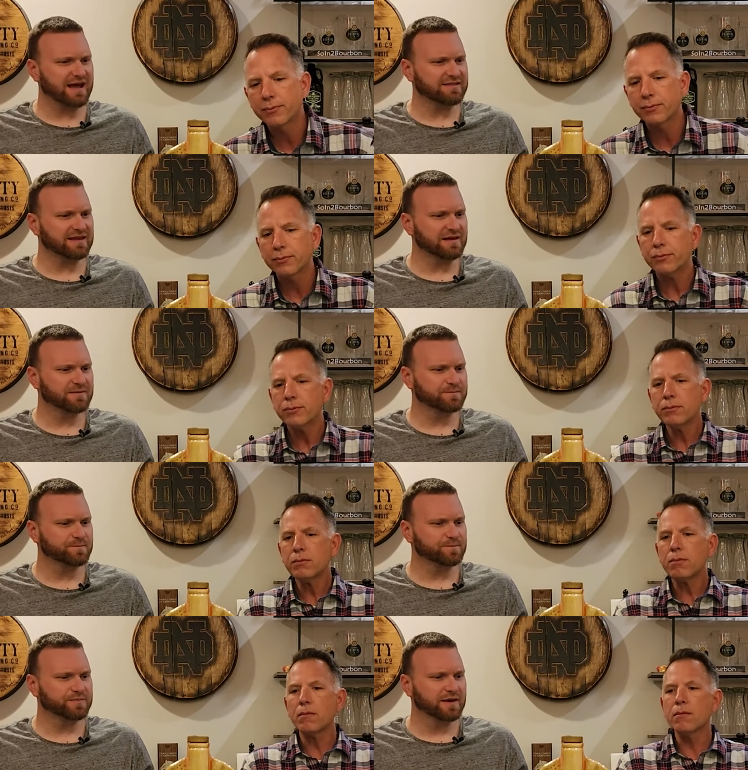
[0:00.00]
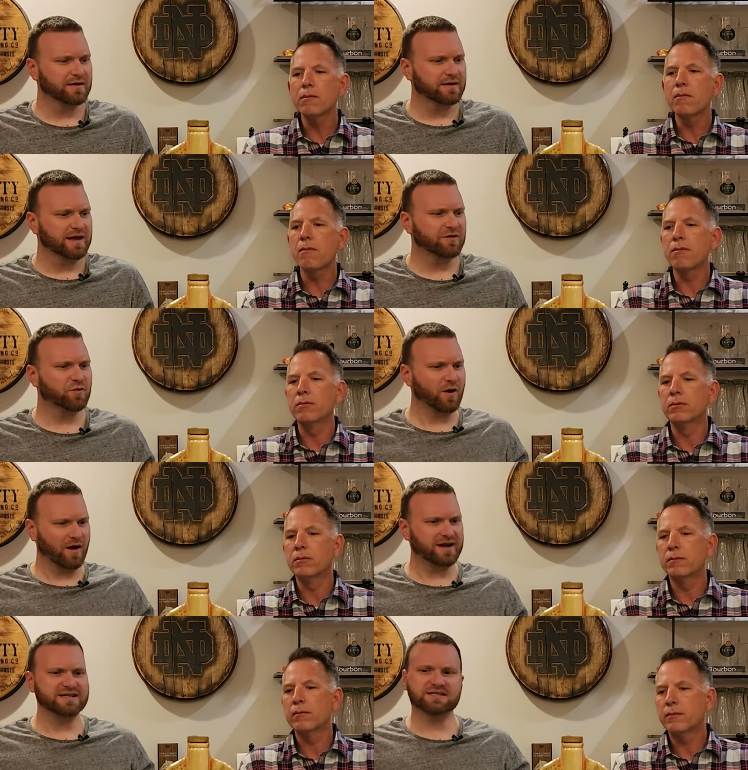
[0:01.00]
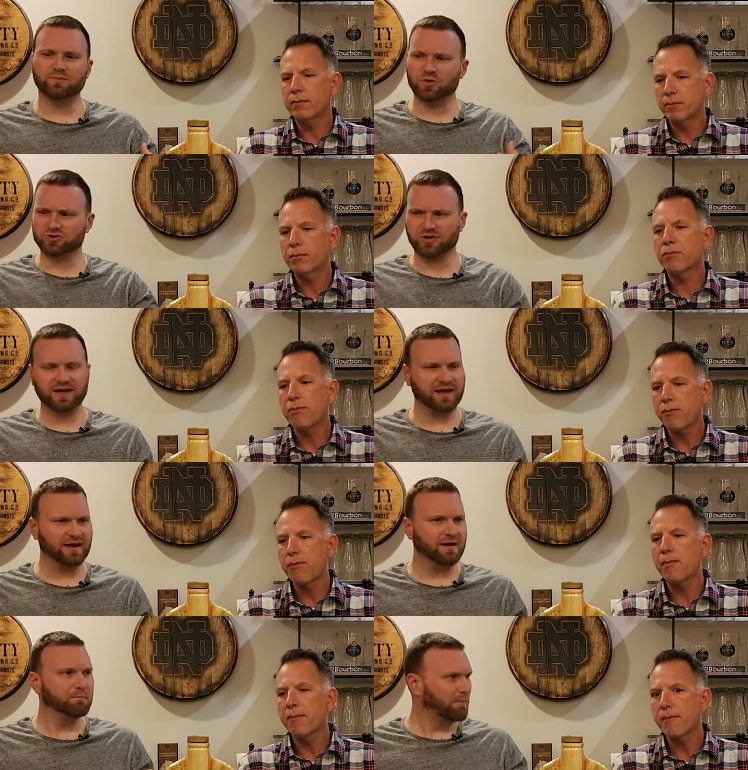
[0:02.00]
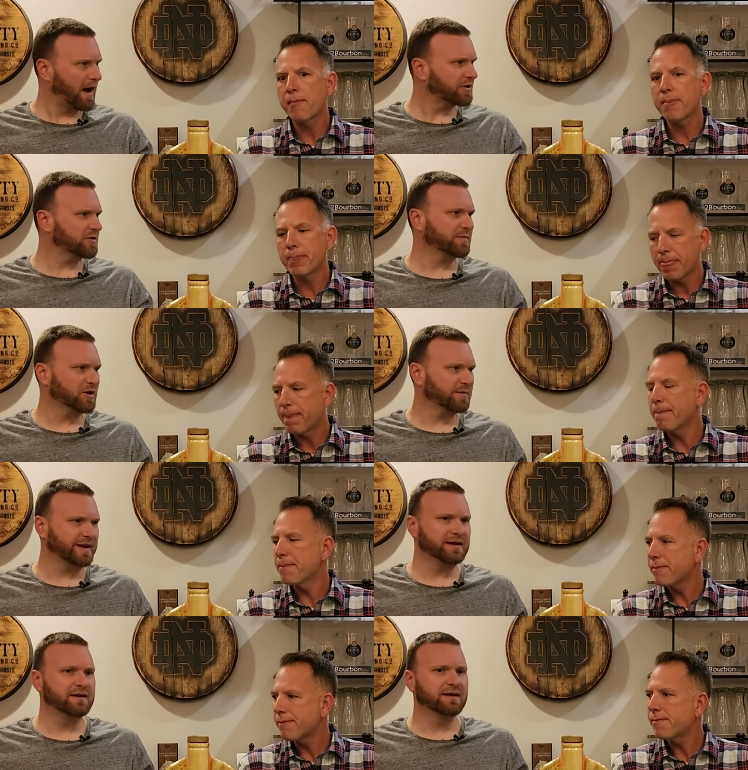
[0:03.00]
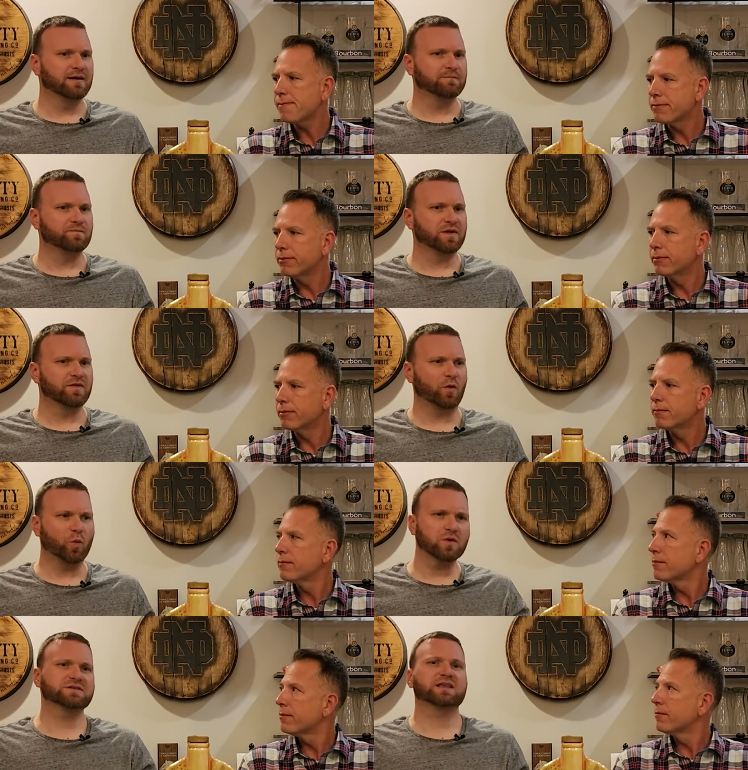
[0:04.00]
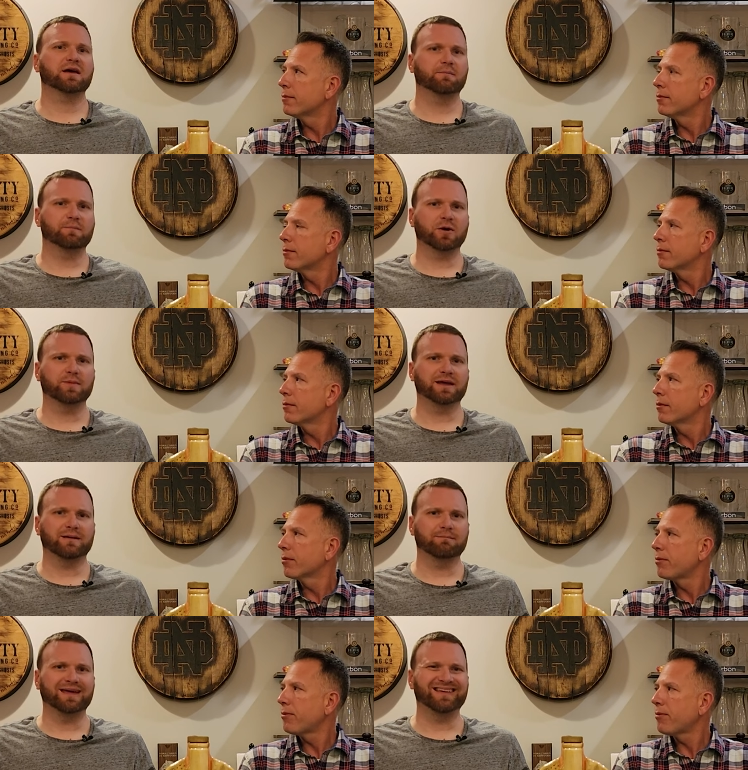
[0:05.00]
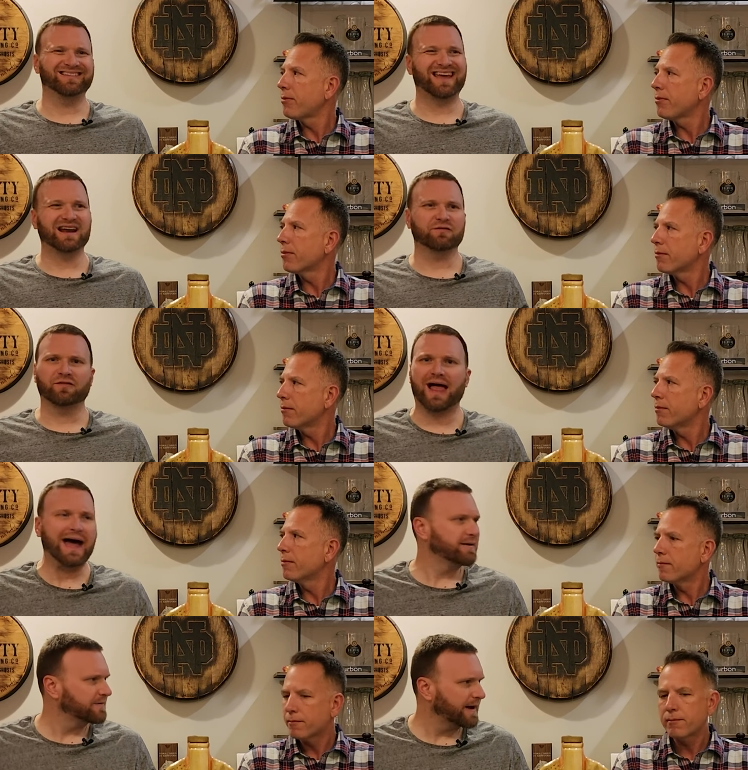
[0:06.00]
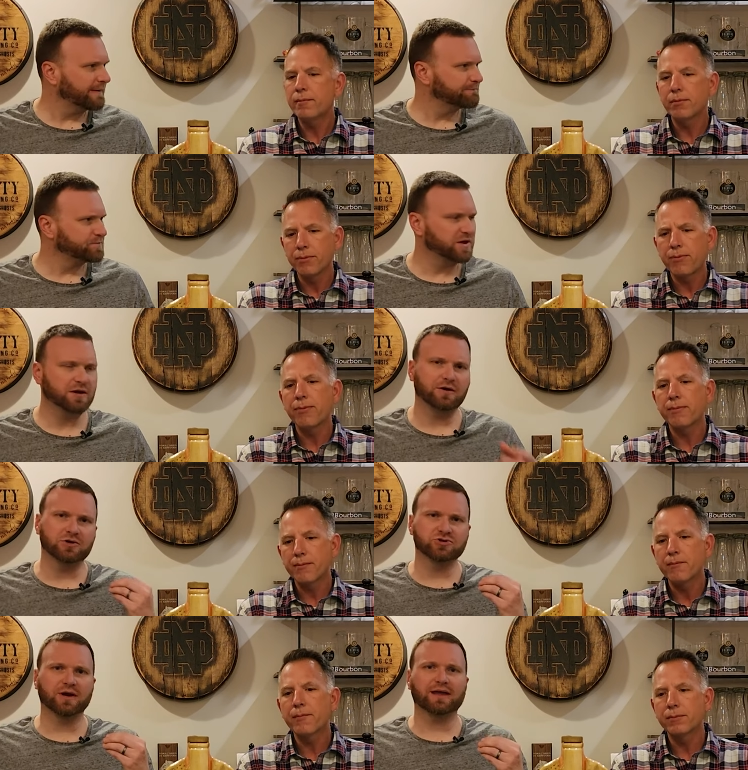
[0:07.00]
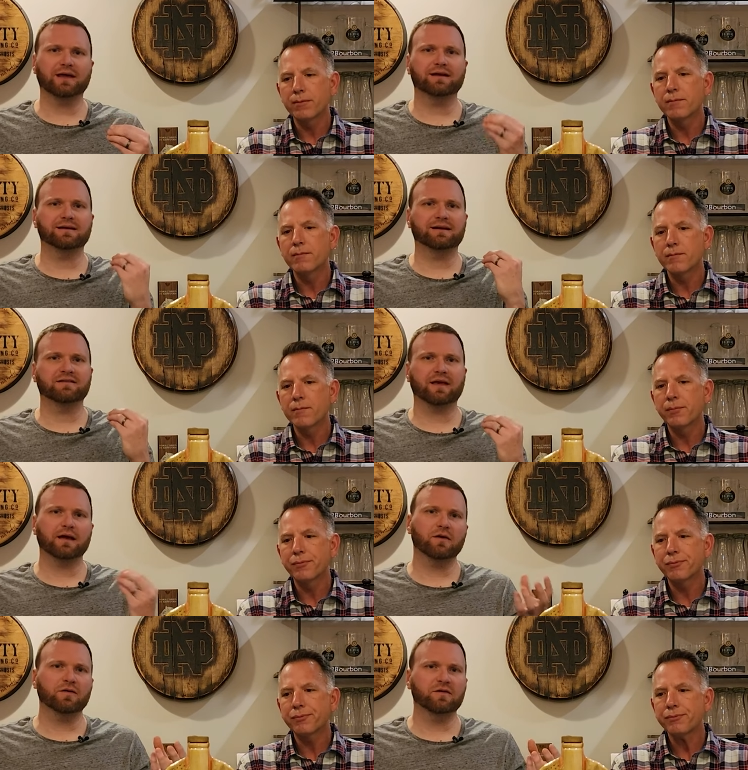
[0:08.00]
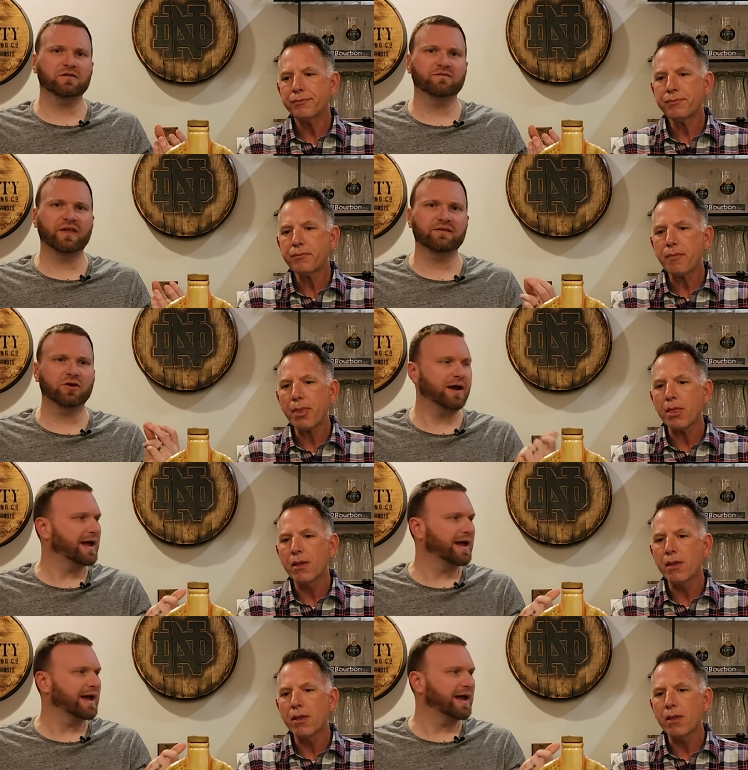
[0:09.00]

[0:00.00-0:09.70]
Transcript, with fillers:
Speaker 1: I think, if we're honest and we're drinking modern bourbon, the worst thing a bourbon can be is kind of flat, right? You know, you drink it and it's like, oh, there's some flavor